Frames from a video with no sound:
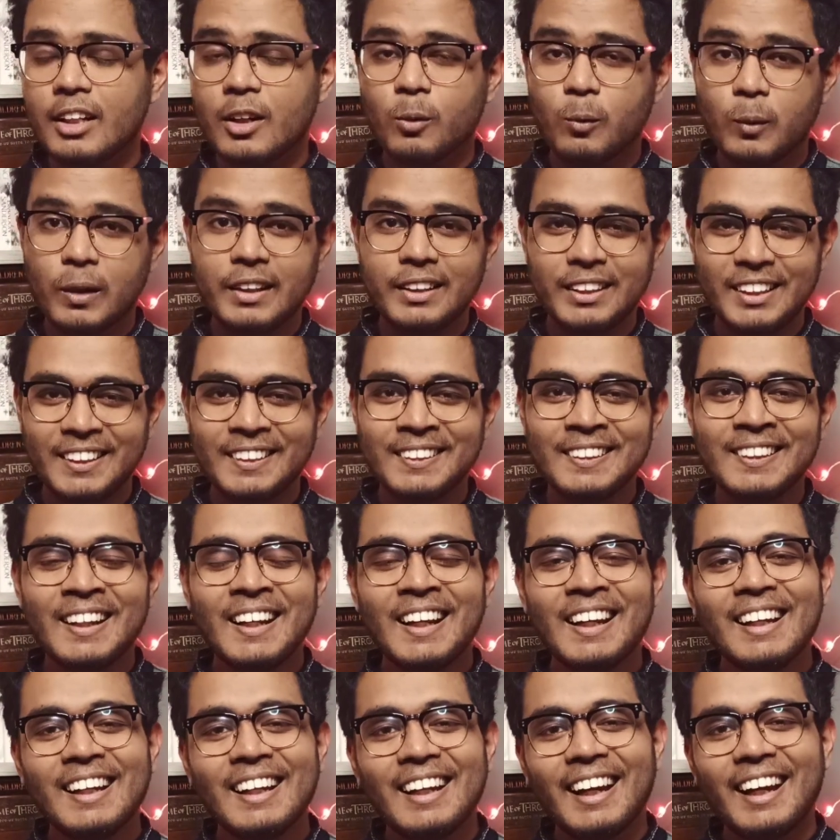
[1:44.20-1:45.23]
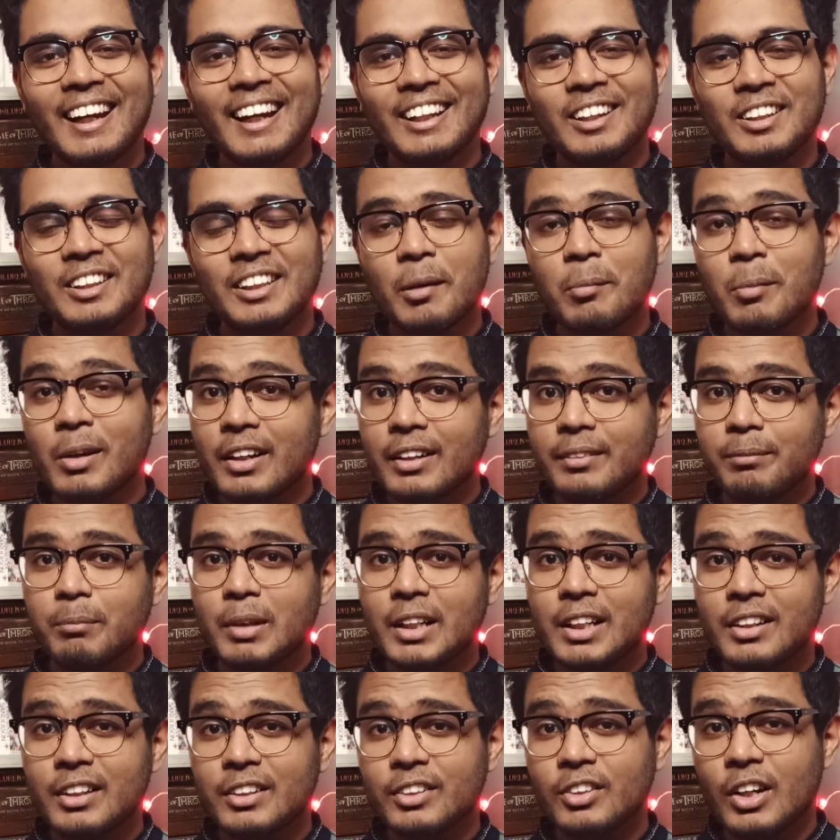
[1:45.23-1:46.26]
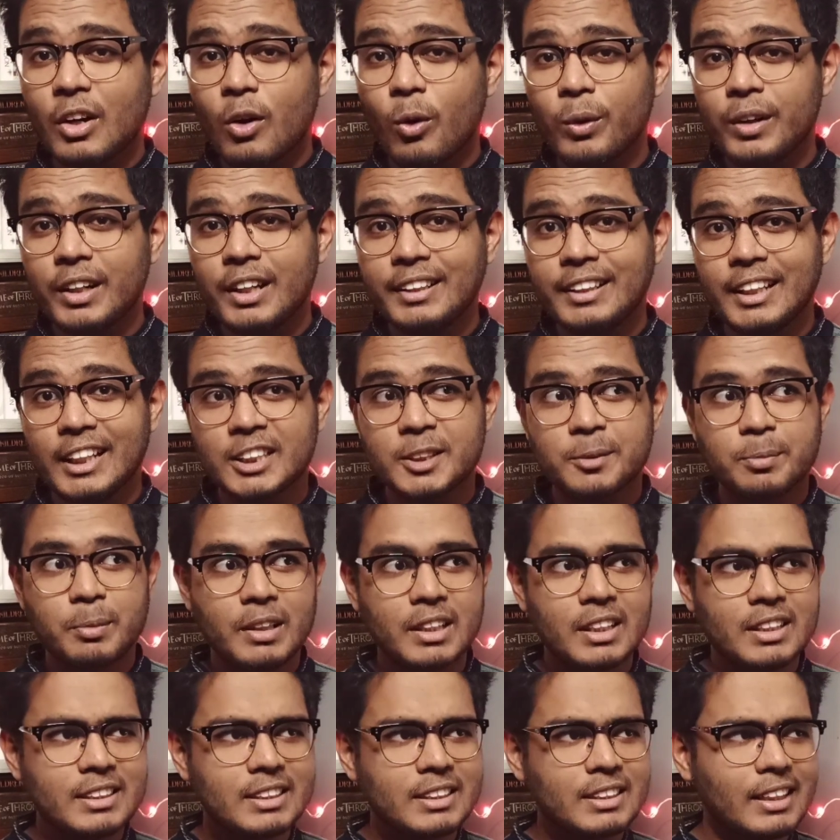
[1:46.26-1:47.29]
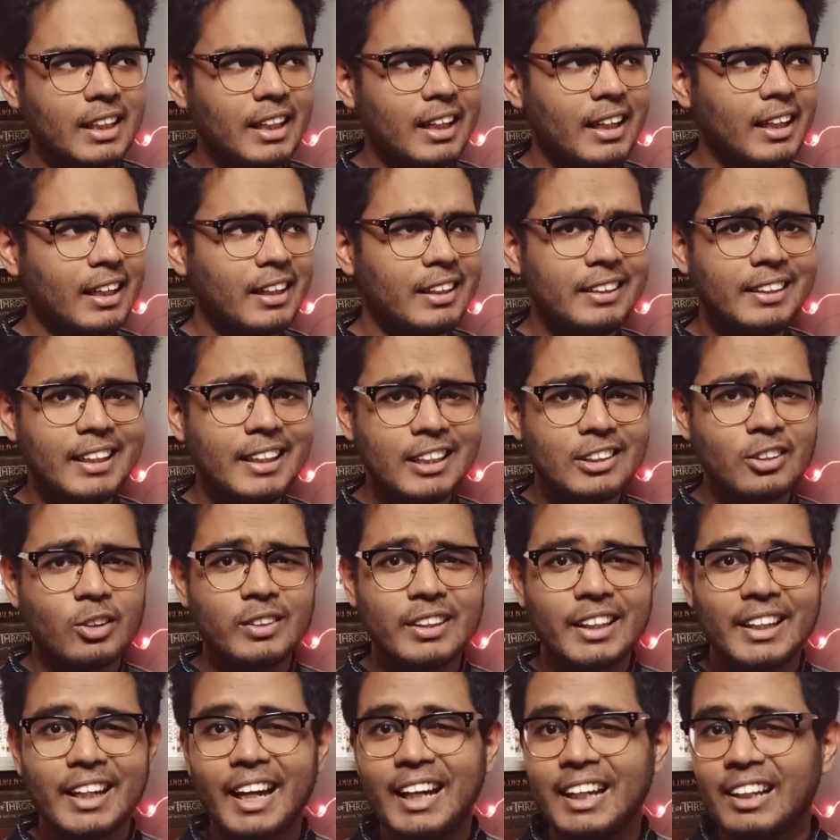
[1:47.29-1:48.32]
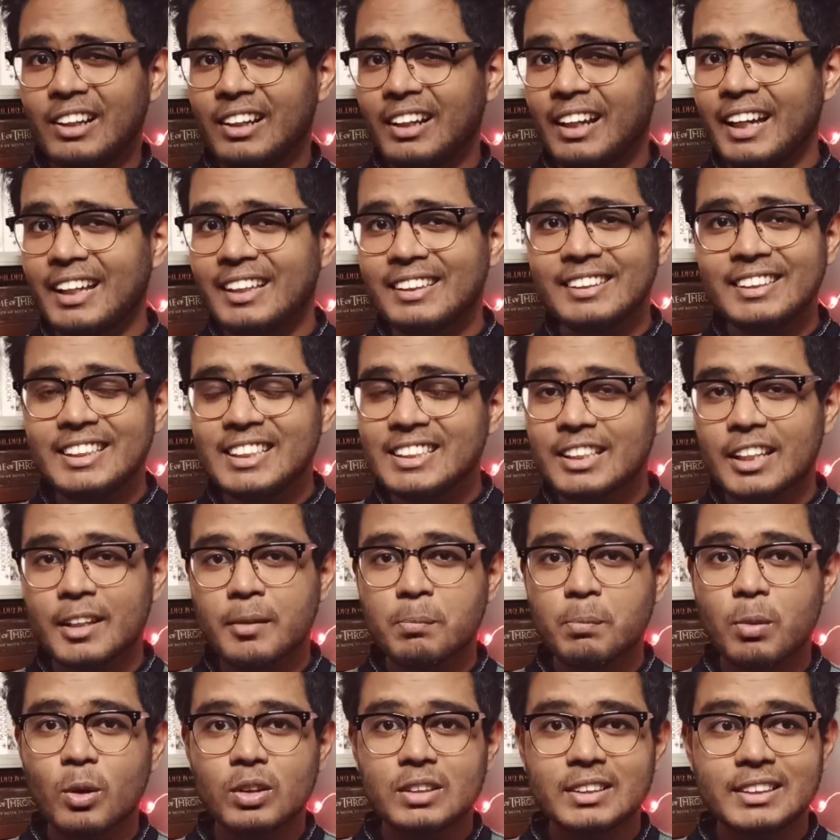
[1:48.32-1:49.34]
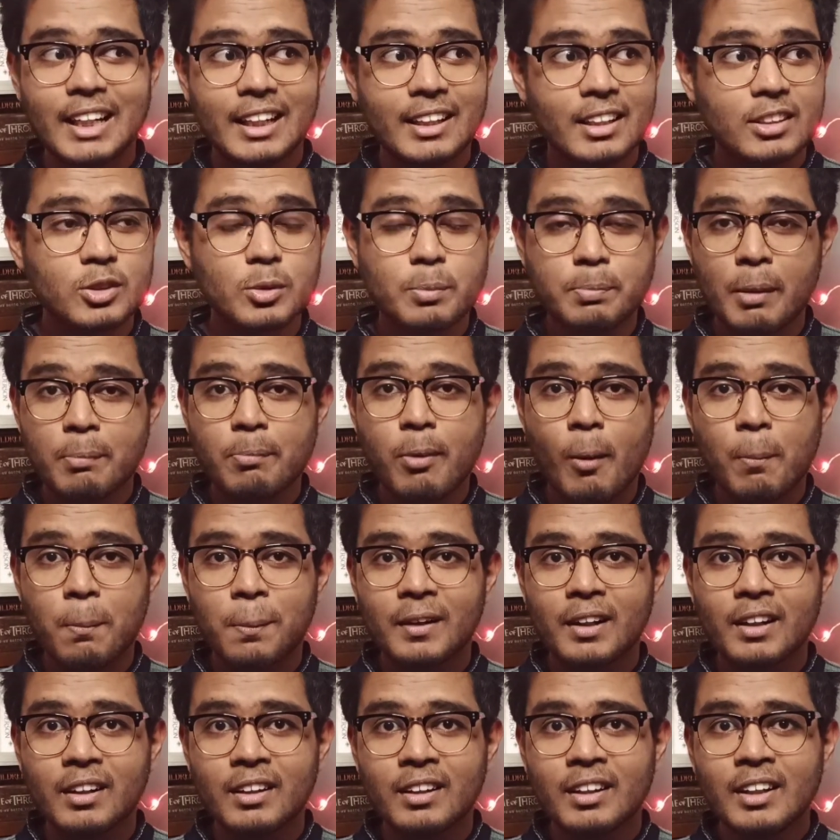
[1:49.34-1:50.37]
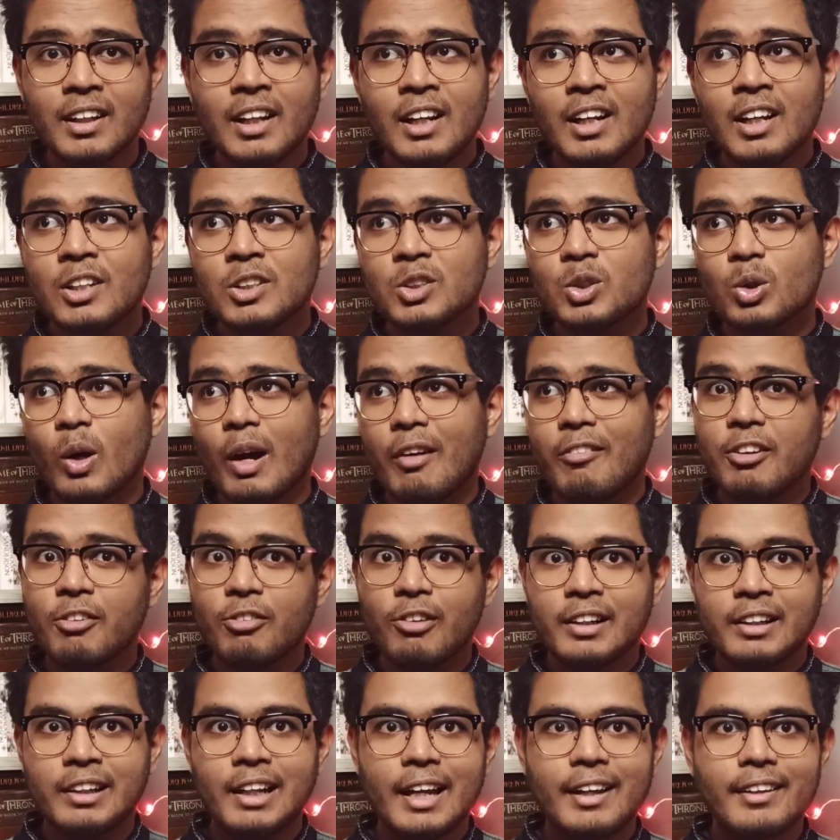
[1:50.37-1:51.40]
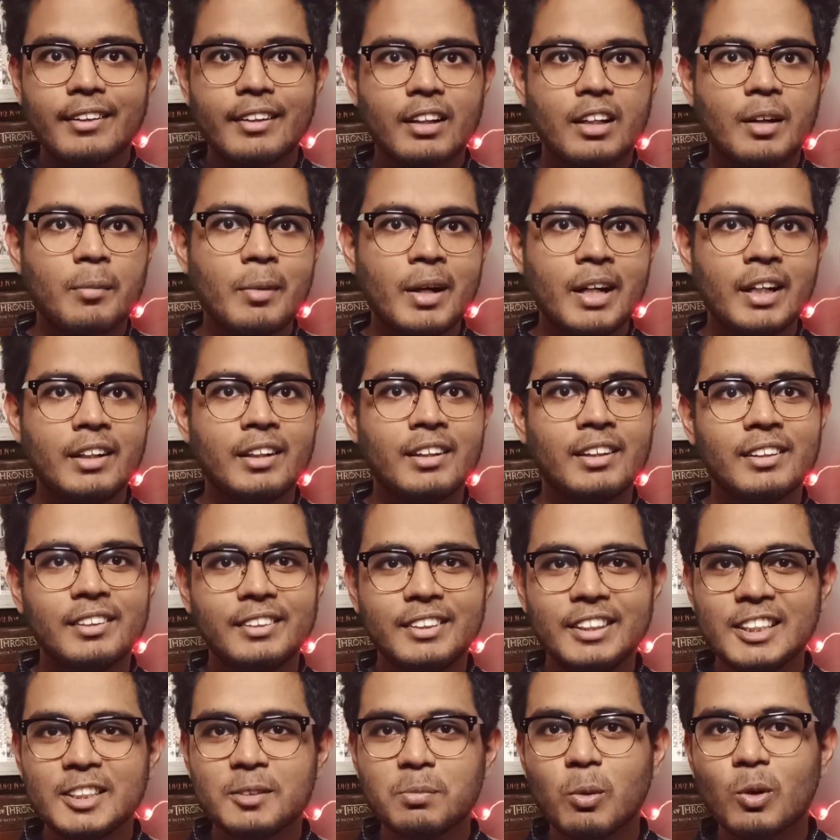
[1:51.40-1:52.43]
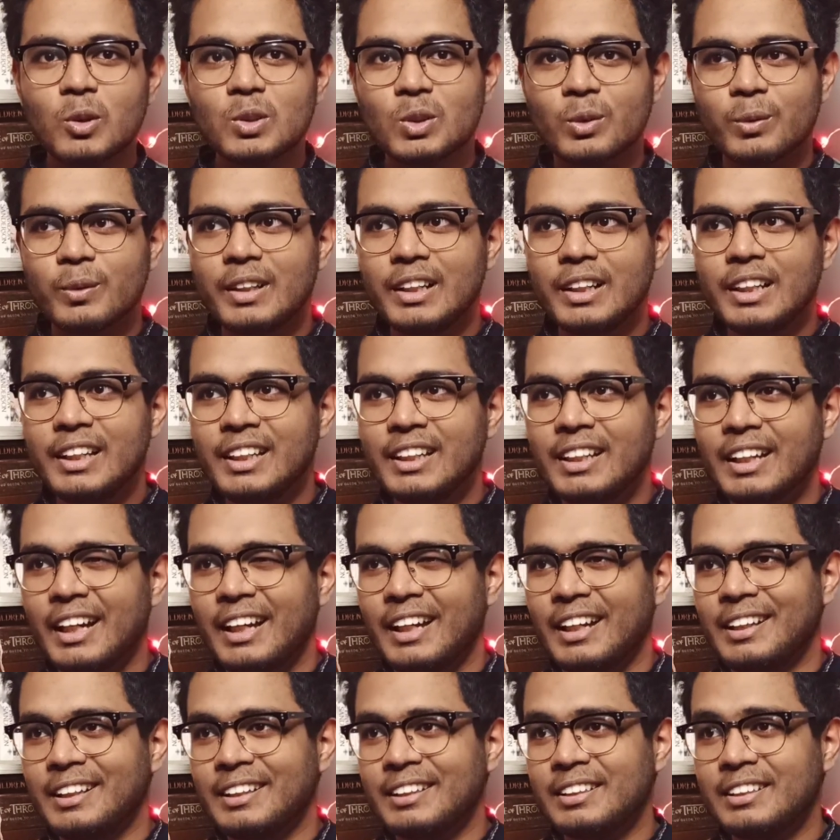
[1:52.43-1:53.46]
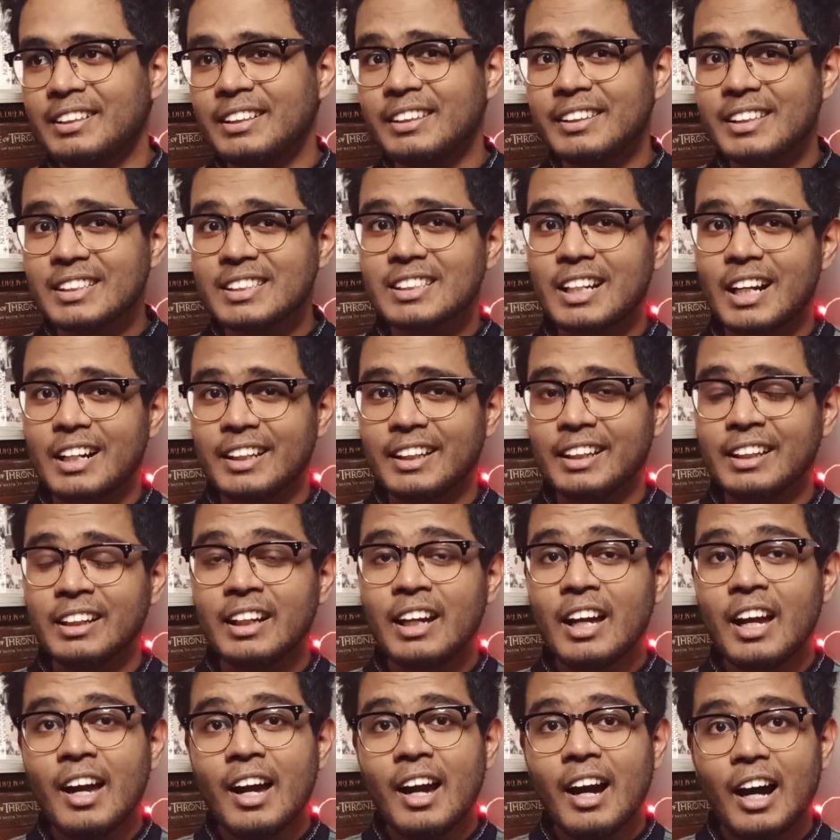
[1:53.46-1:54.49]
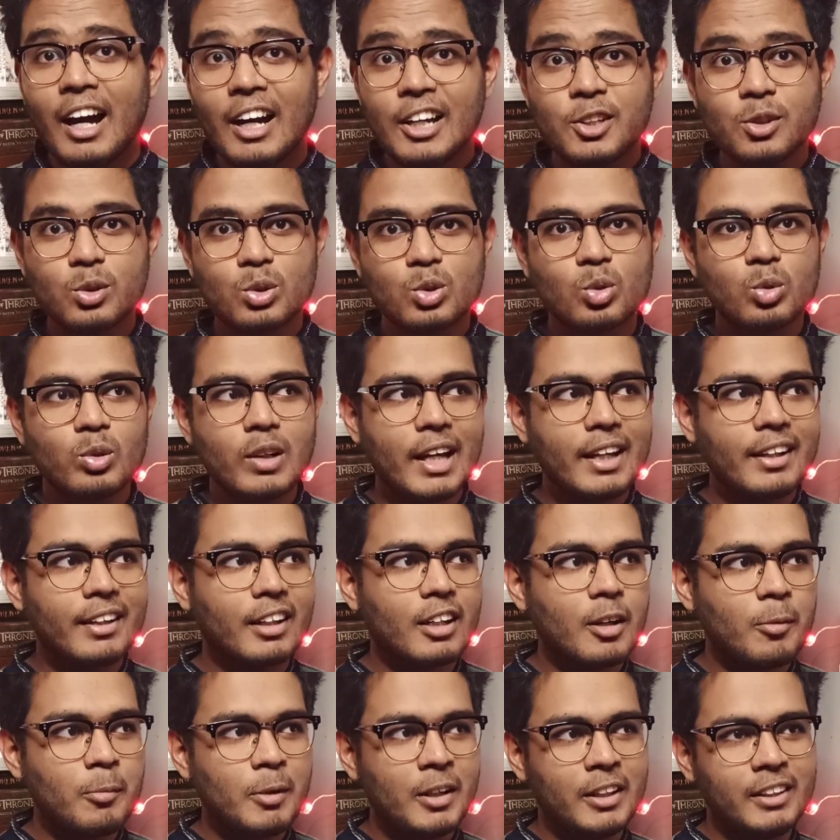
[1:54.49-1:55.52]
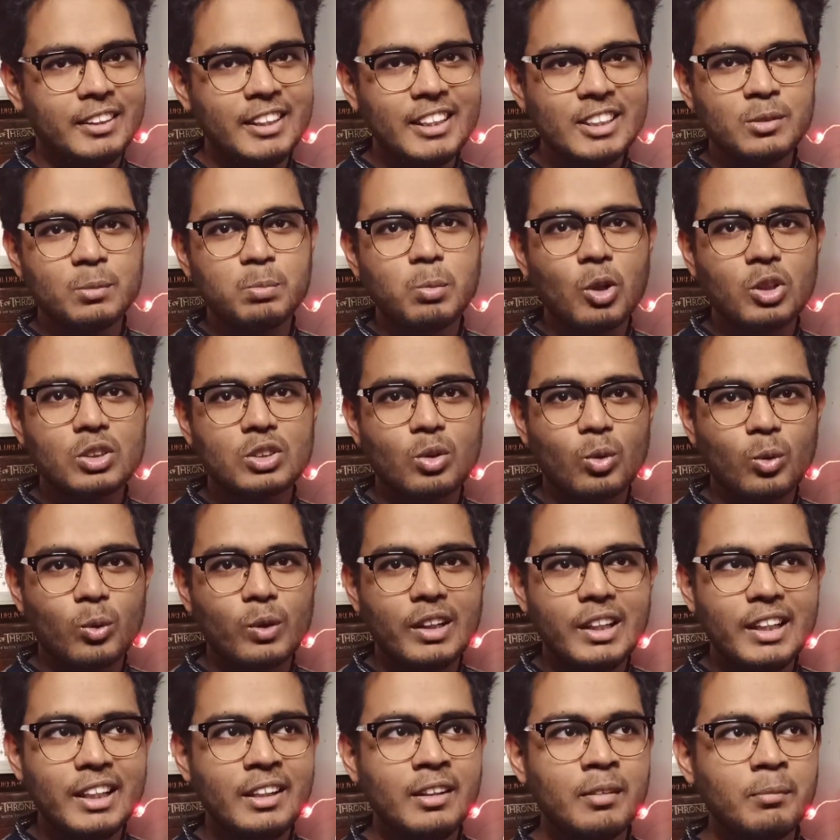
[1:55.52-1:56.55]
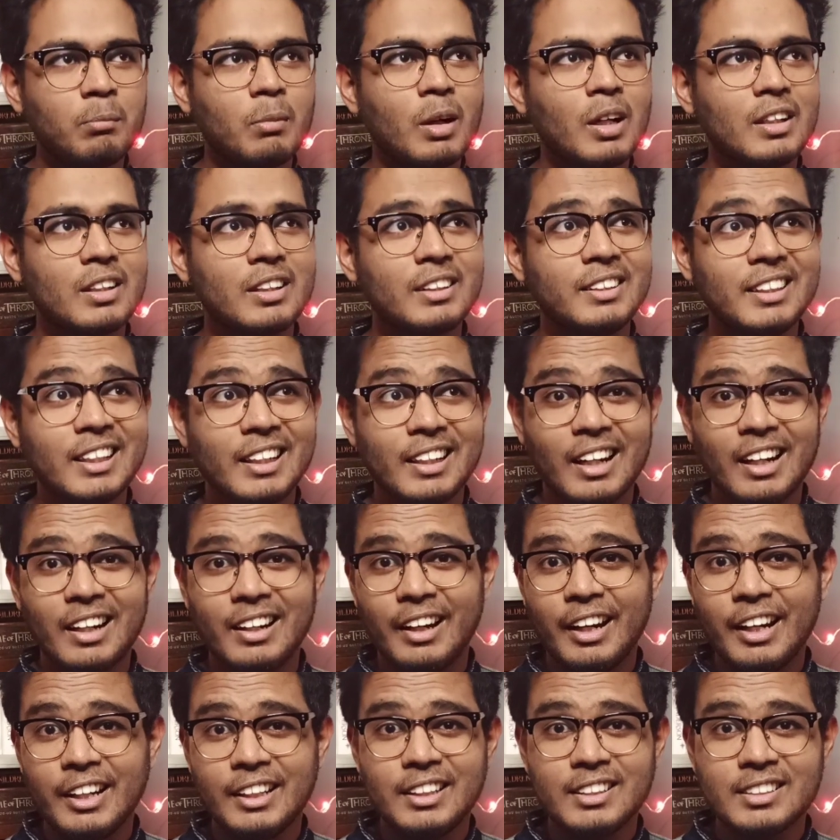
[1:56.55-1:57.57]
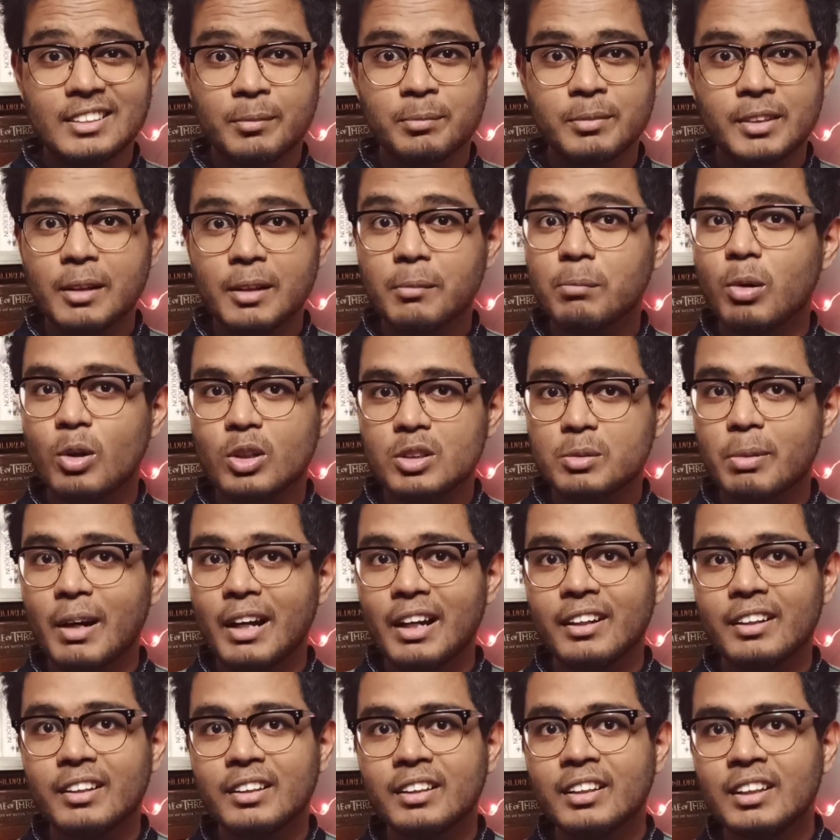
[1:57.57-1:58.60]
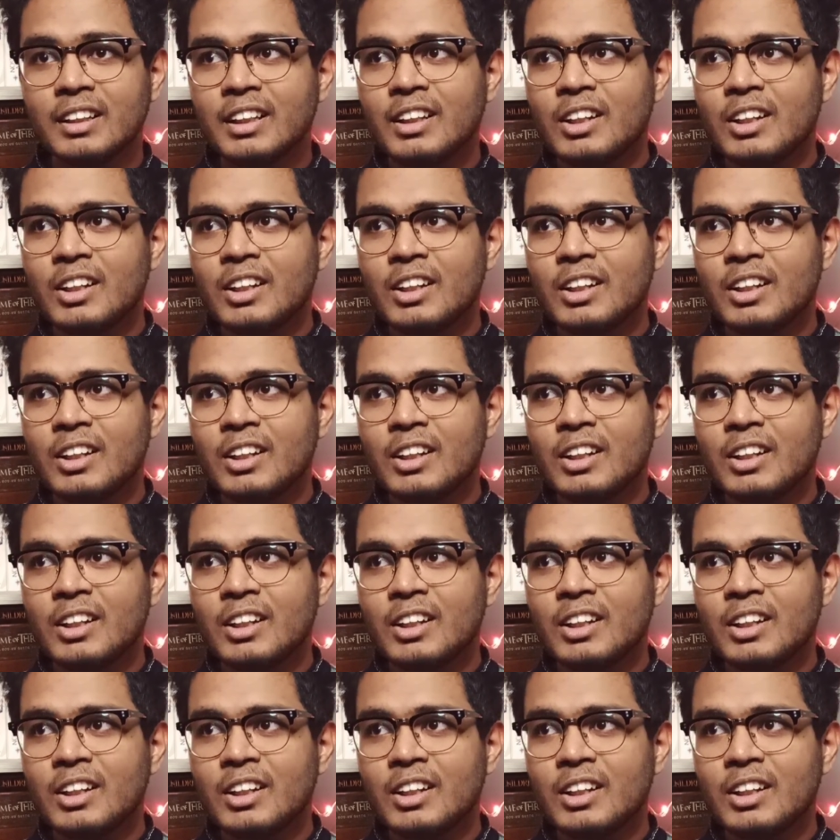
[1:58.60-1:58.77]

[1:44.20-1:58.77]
were none, and the Murder on the Orient Express and Death on the Nile, and these are the books that are super popular. So everyone like recommend these books only, and in the starting I used to like recommend these books only, but there are 80 something books by her.